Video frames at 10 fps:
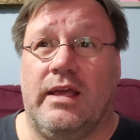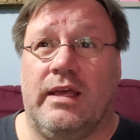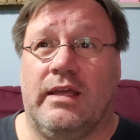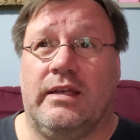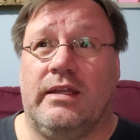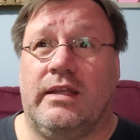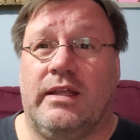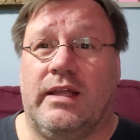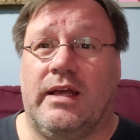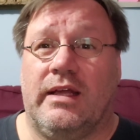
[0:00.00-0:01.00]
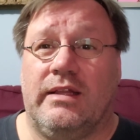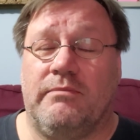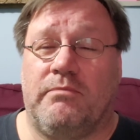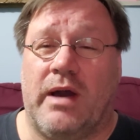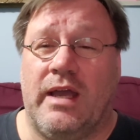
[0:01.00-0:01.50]
And
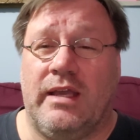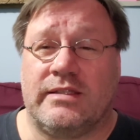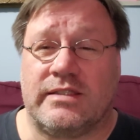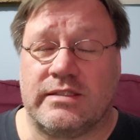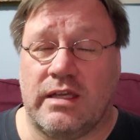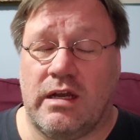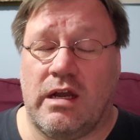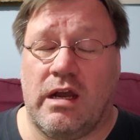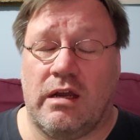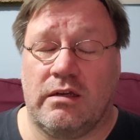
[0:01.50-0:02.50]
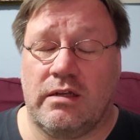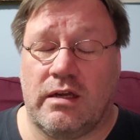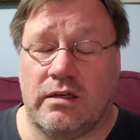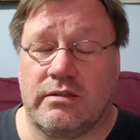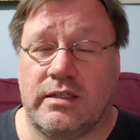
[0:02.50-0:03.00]
bias is a hard
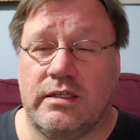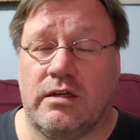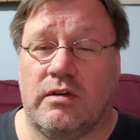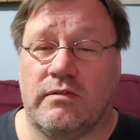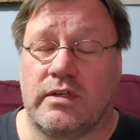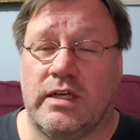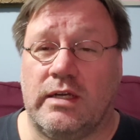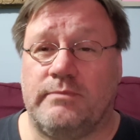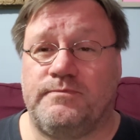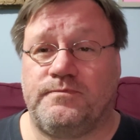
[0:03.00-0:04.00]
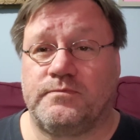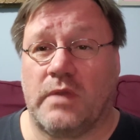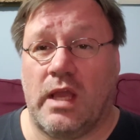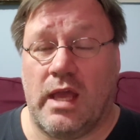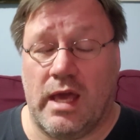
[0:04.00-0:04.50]
thing to overcome.
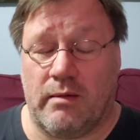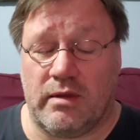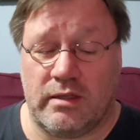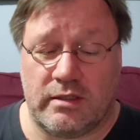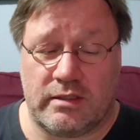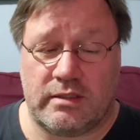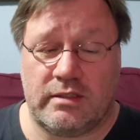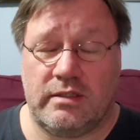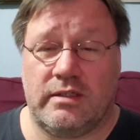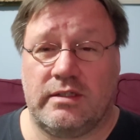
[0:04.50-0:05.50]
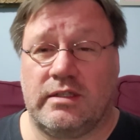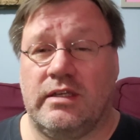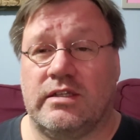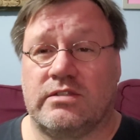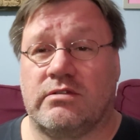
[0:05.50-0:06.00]
I'm going to tell
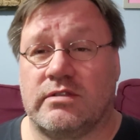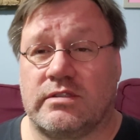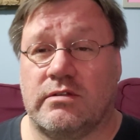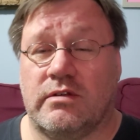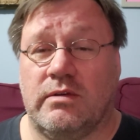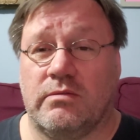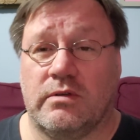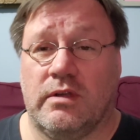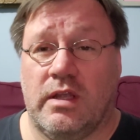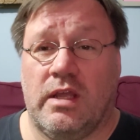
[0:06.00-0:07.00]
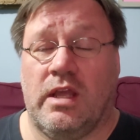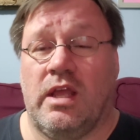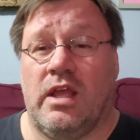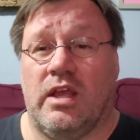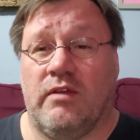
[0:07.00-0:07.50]
you a short story where,
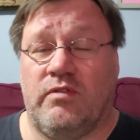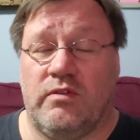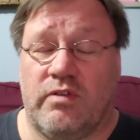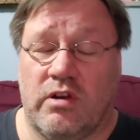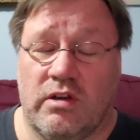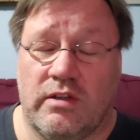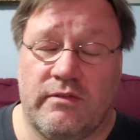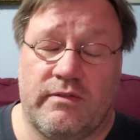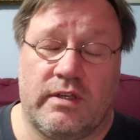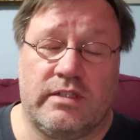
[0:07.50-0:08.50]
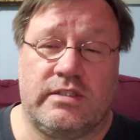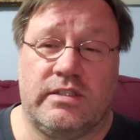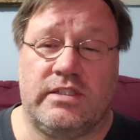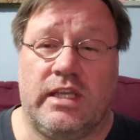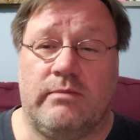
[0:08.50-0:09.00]
if you've heard of the
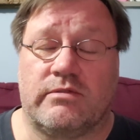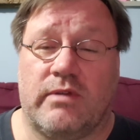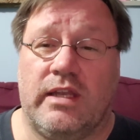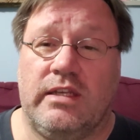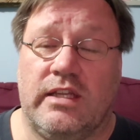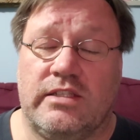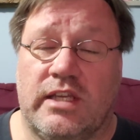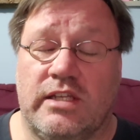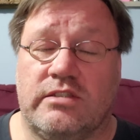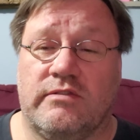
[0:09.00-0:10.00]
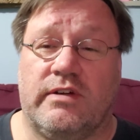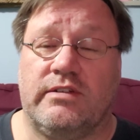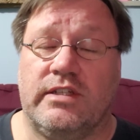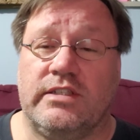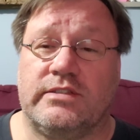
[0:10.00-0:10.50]
James Randi Educational
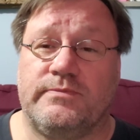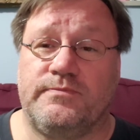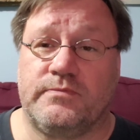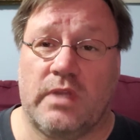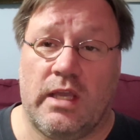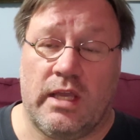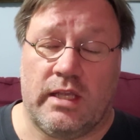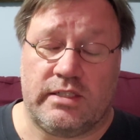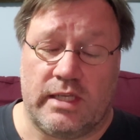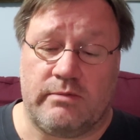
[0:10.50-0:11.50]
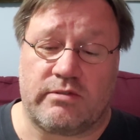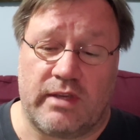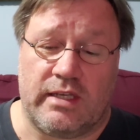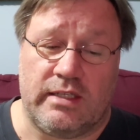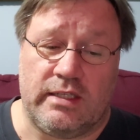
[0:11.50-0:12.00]
Foundation, James
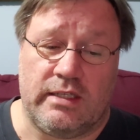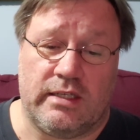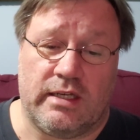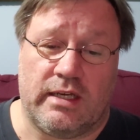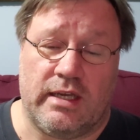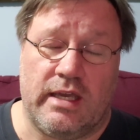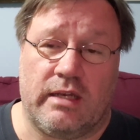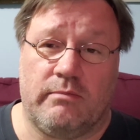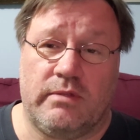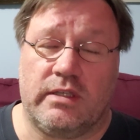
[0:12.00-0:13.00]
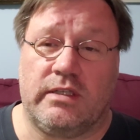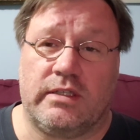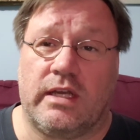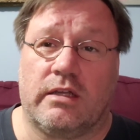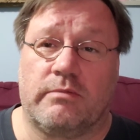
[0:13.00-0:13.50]
Randi had $1 million
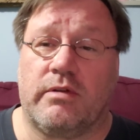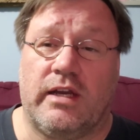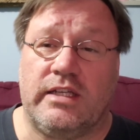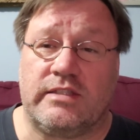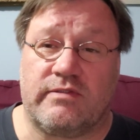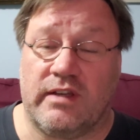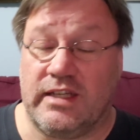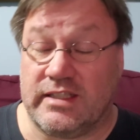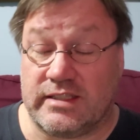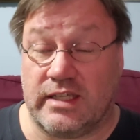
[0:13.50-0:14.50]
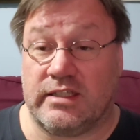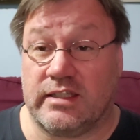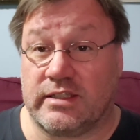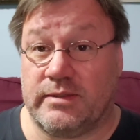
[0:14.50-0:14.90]
prize for any psychic